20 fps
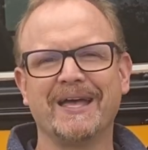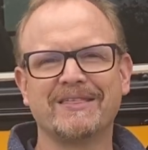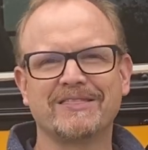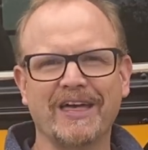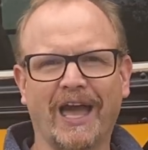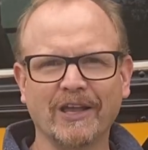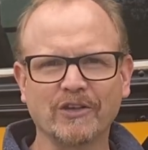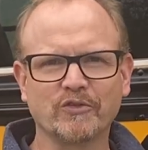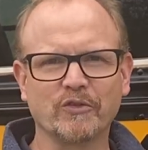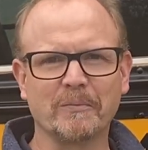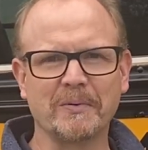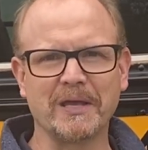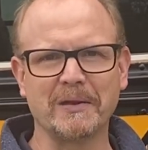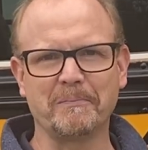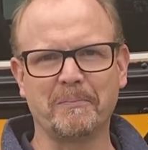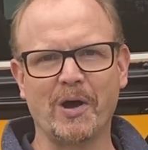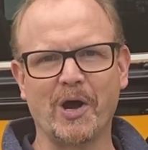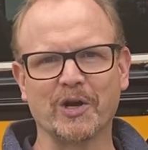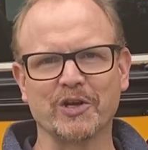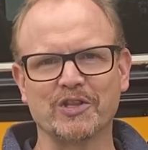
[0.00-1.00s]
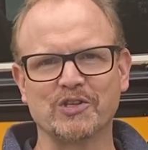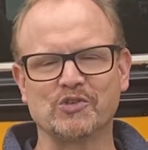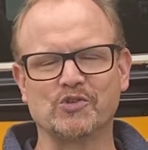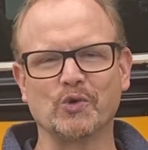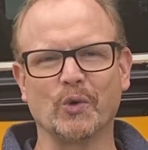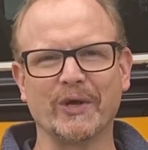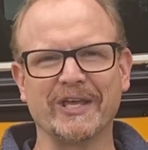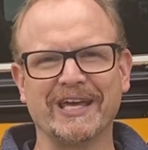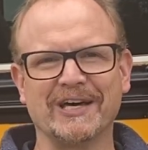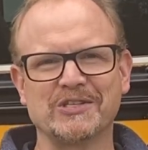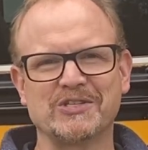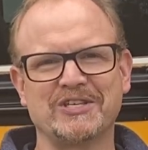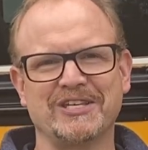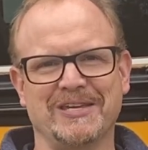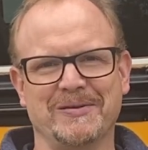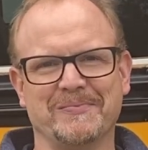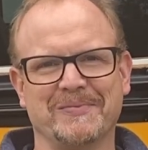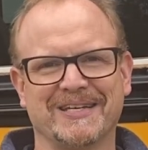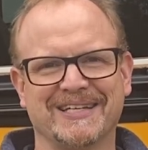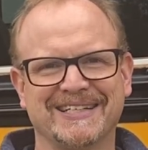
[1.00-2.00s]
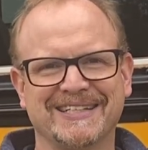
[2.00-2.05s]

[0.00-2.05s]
Thanks for being part of the Joy Yell team.